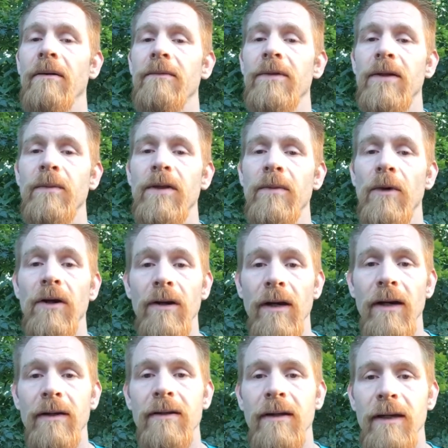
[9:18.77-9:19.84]
Some of them are
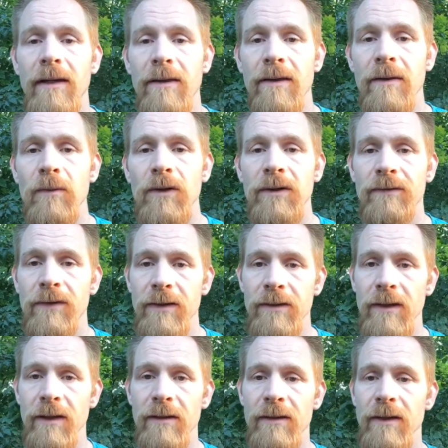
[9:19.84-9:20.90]
not, like the
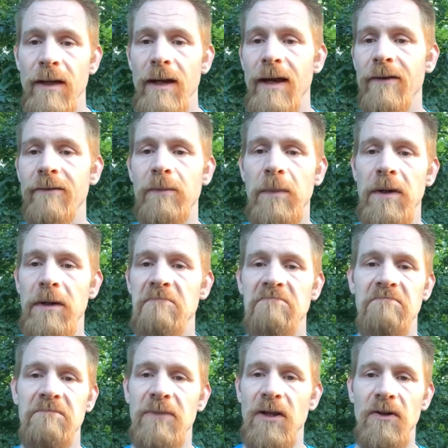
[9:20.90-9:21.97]
multifasciatus that I have, but
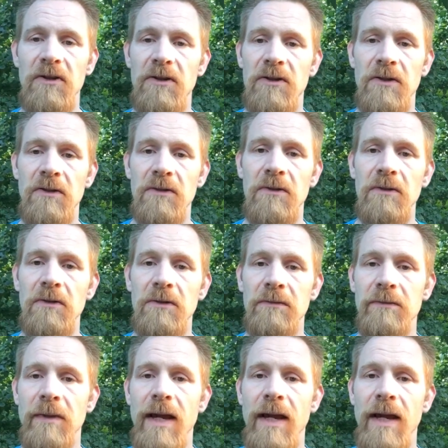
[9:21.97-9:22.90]
they're just all cool.